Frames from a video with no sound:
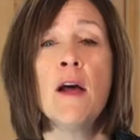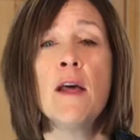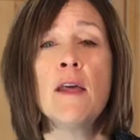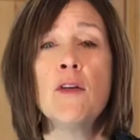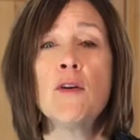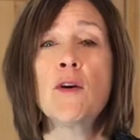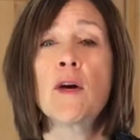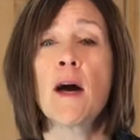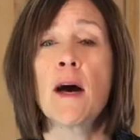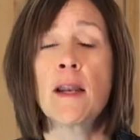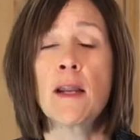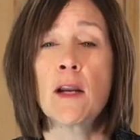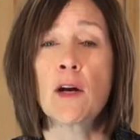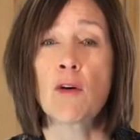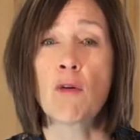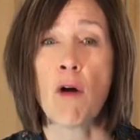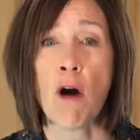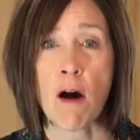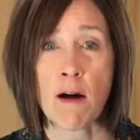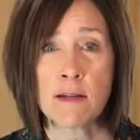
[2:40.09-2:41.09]
you cut it
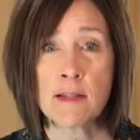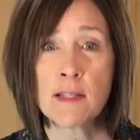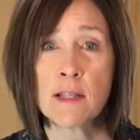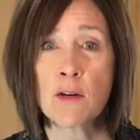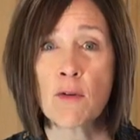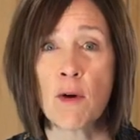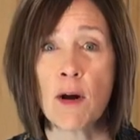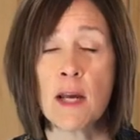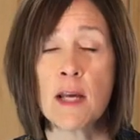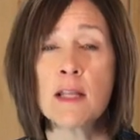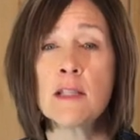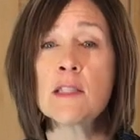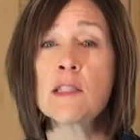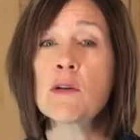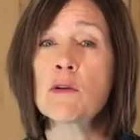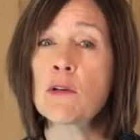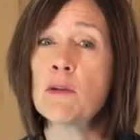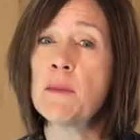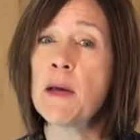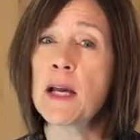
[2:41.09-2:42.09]
across the grain so
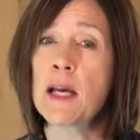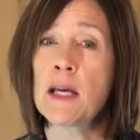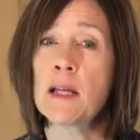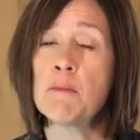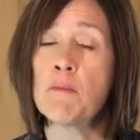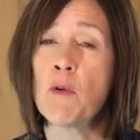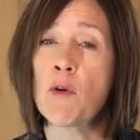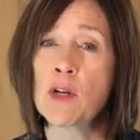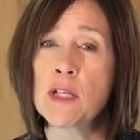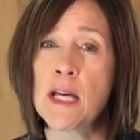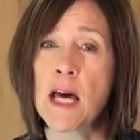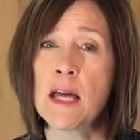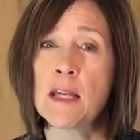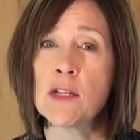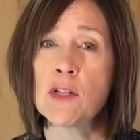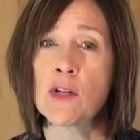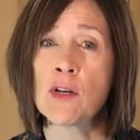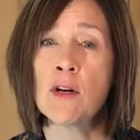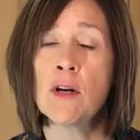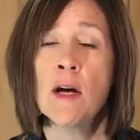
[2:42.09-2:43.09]
it'll make it more
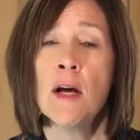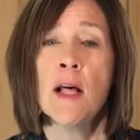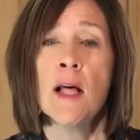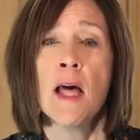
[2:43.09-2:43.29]
tender,